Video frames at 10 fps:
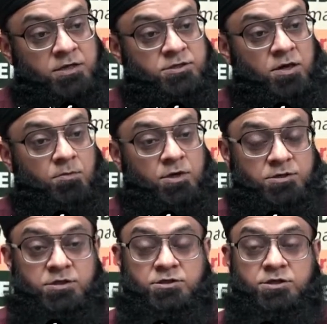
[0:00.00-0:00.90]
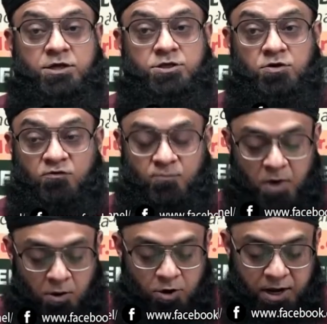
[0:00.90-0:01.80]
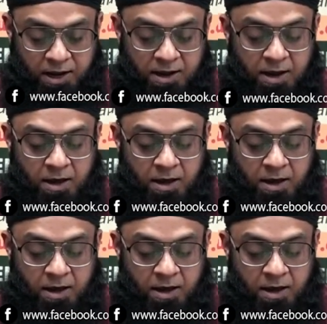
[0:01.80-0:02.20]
It's um, it's a station of poverty.